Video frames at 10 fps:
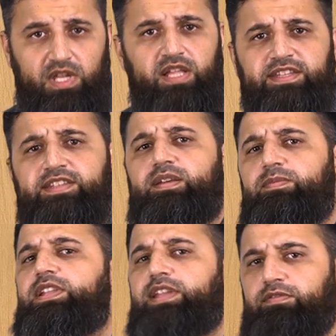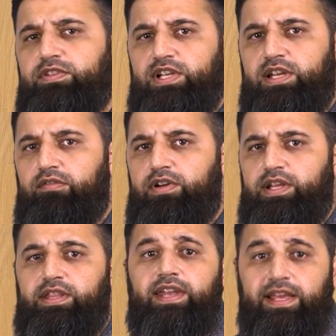This is something that we shall cover
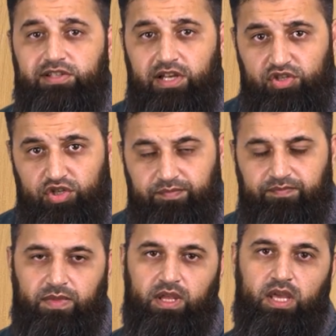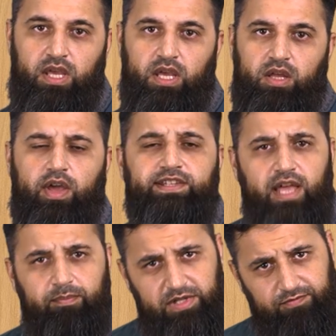in the next lecture. Now,
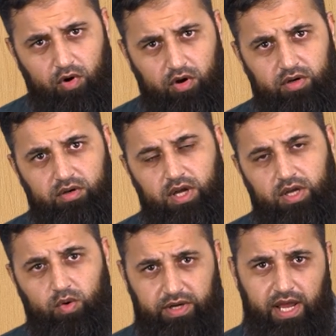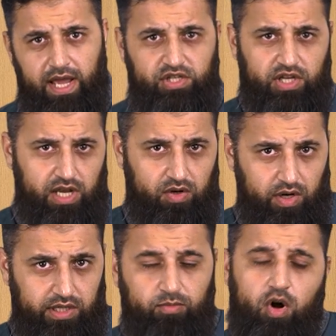examples for a good hashing
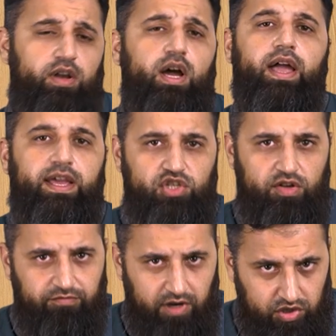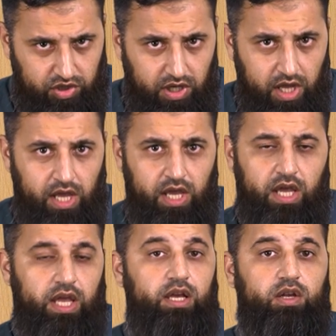algorithm or a hashing function
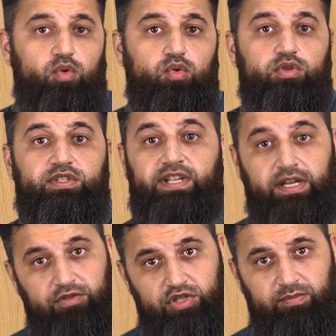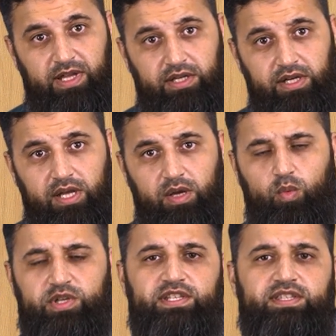includes the division method,
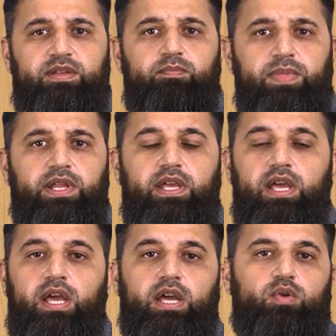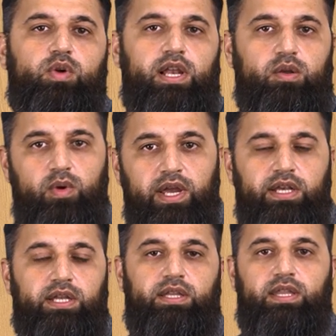which is simply to
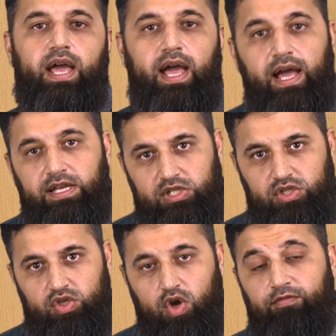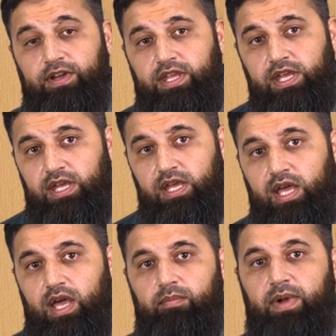calculate the hash of a key
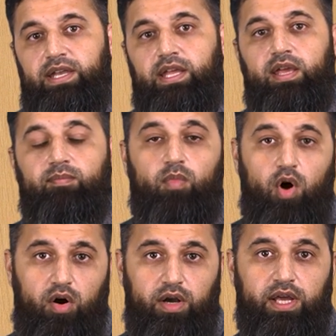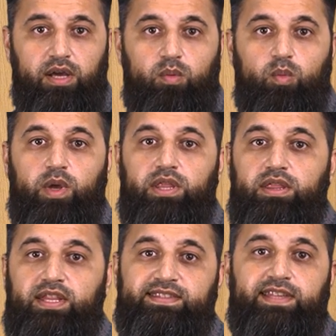by taking mod
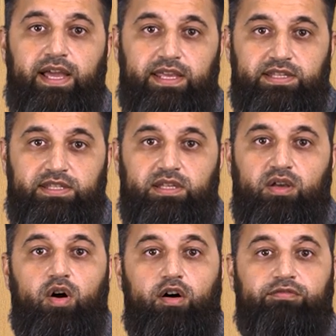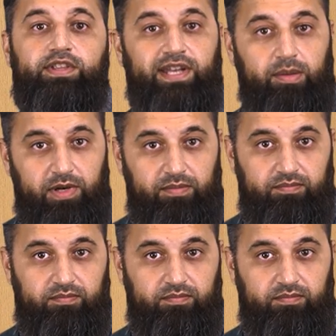with the size of the table.